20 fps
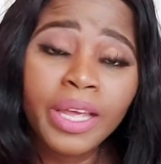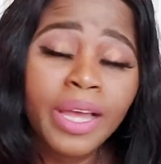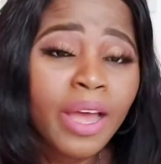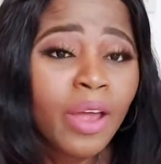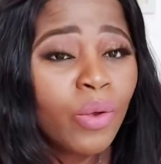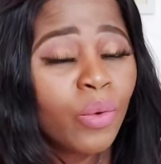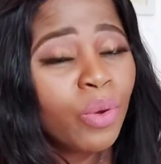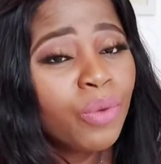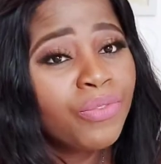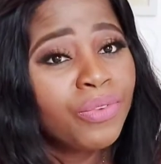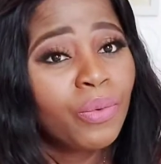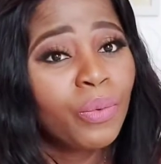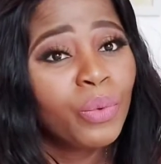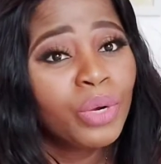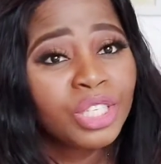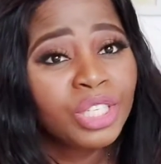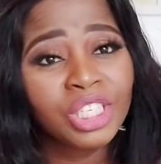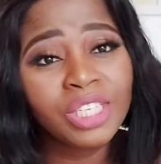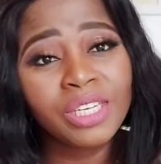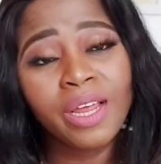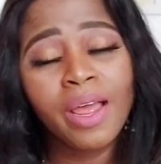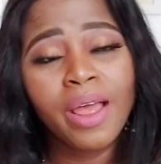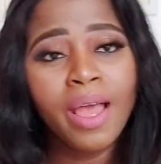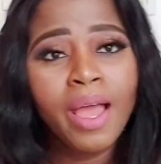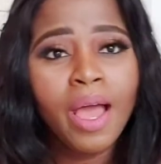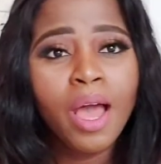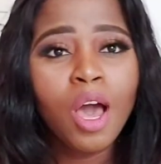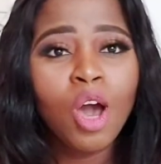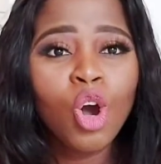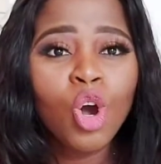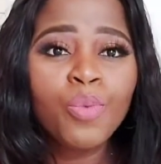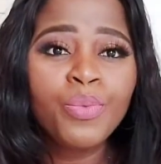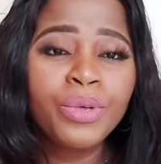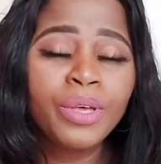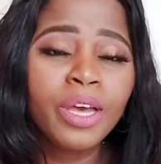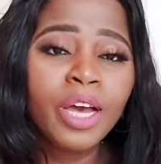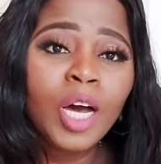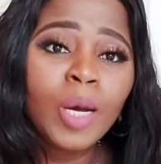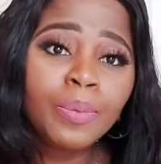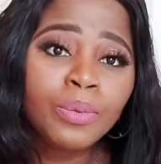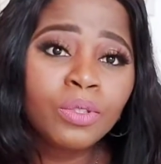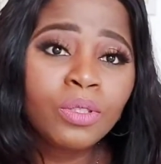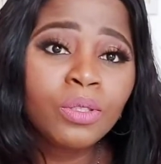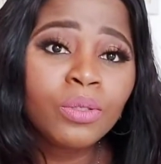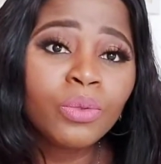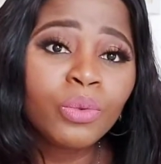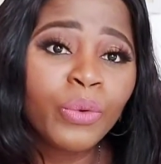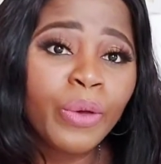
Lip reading: if you're watching, I hope it helped you.